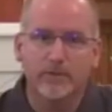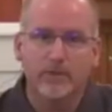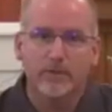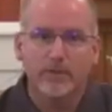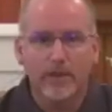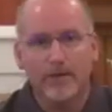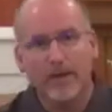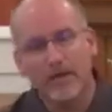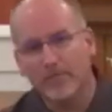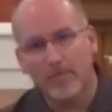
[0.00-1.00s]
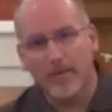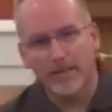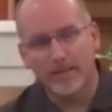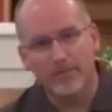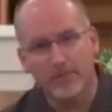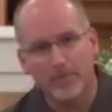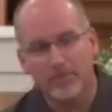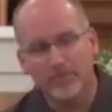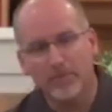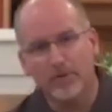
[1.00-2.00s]
Now, not everybody can remember
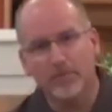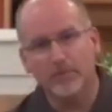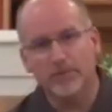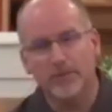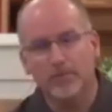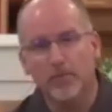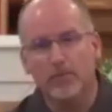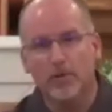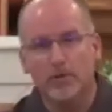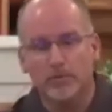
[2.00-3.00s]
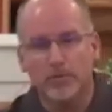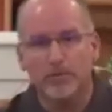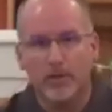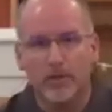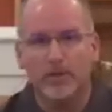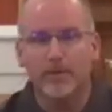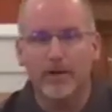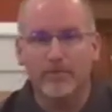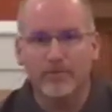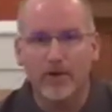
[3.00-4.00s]
phone numbers anymore because we plug them in
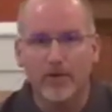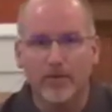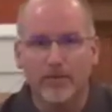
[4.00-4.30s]
our phone.